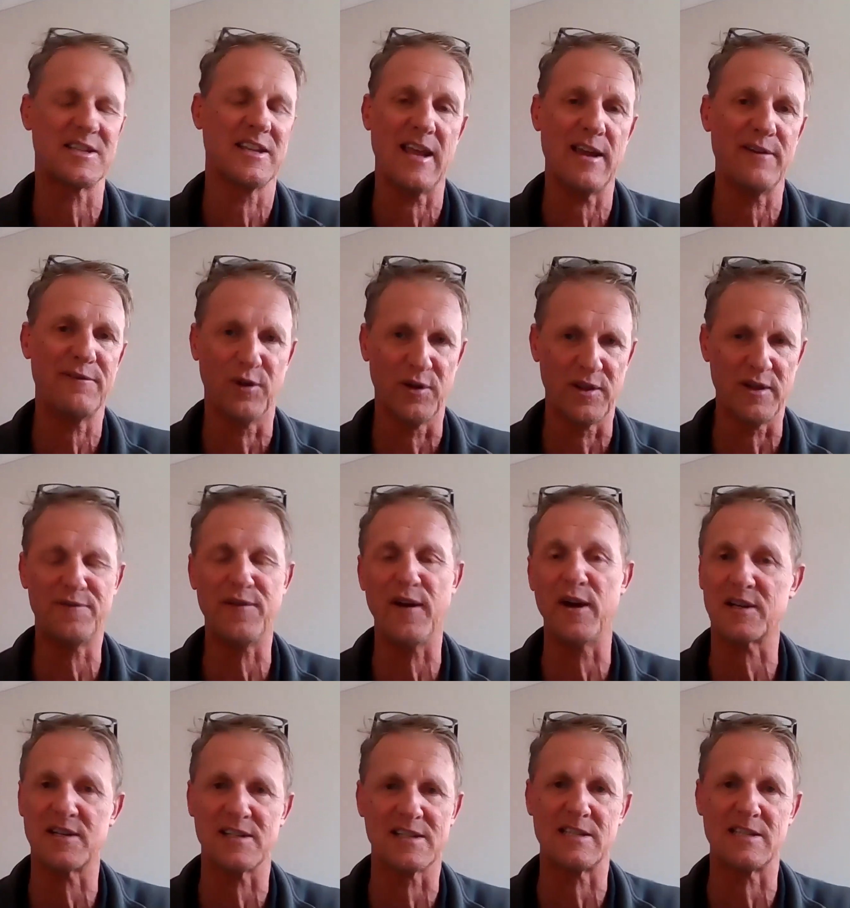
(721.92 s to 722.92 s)
therefore, the
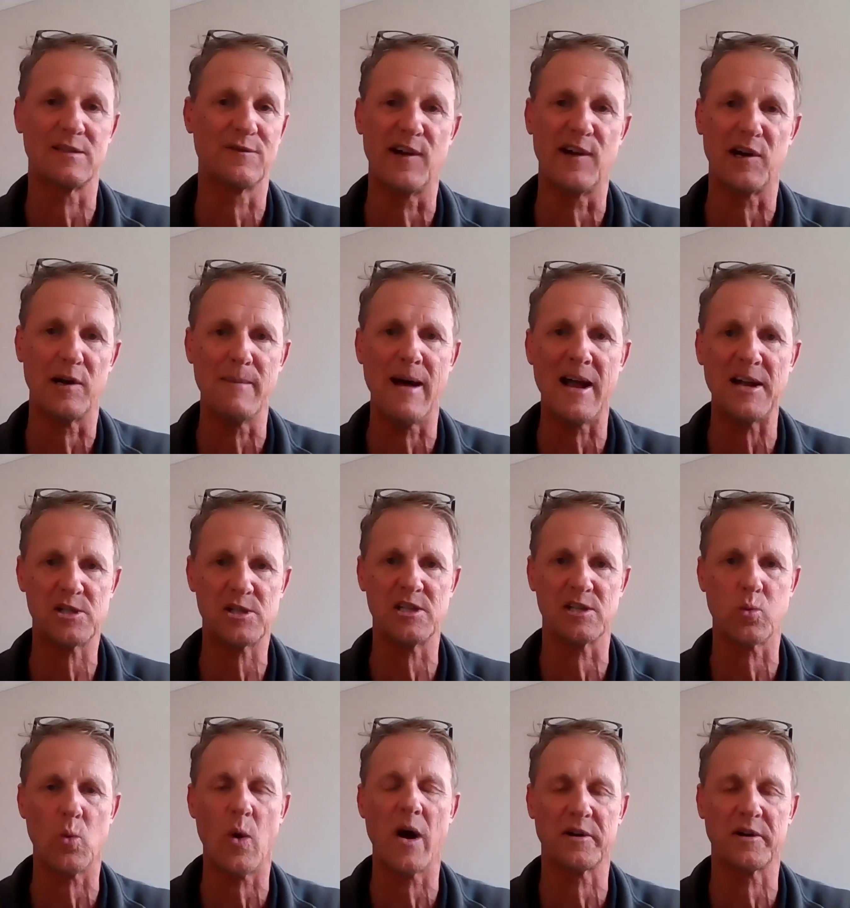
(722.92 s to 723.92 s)
focus is very much
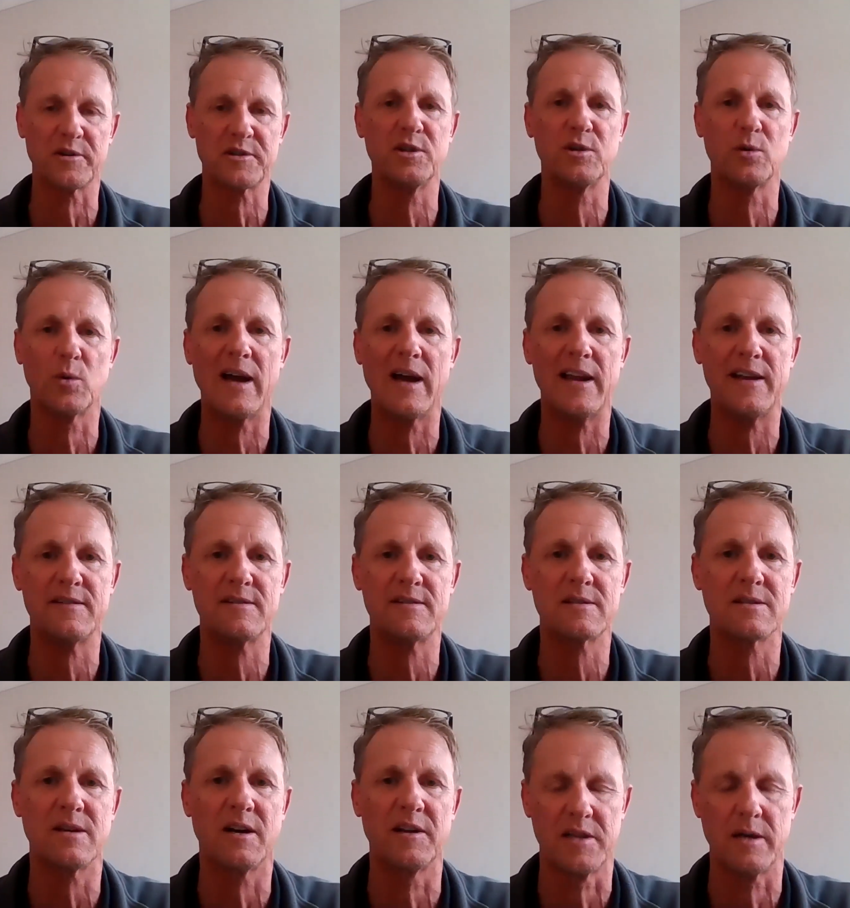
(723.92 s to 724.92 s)
just 1 or 2
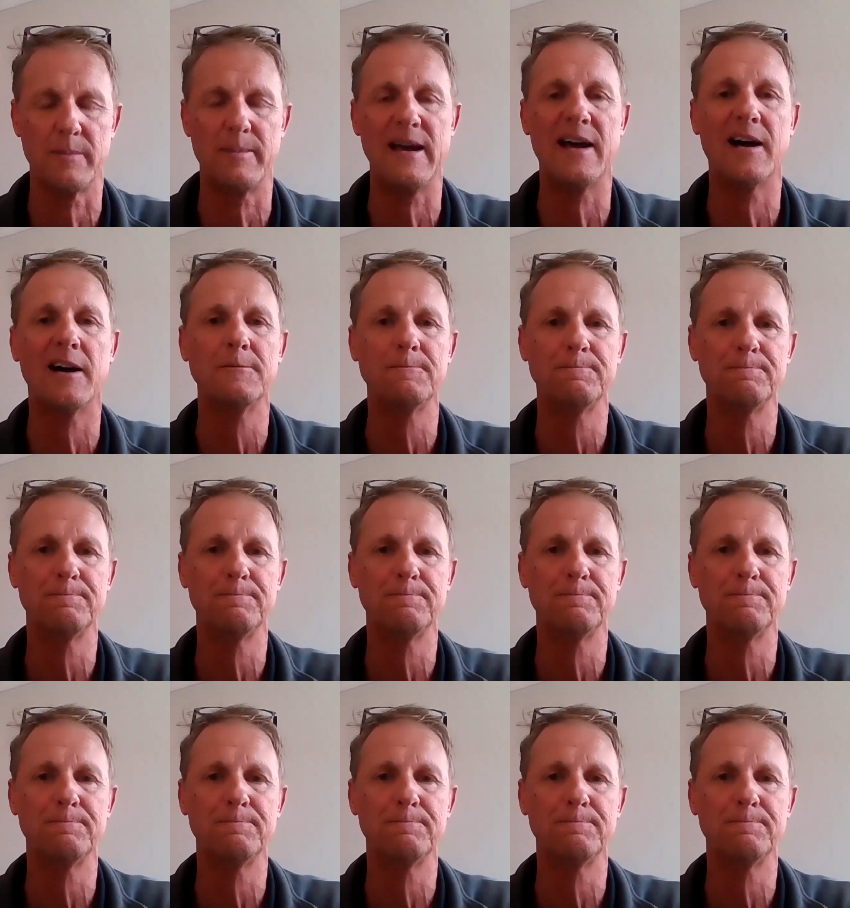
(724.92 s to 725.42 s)
waves on the bow.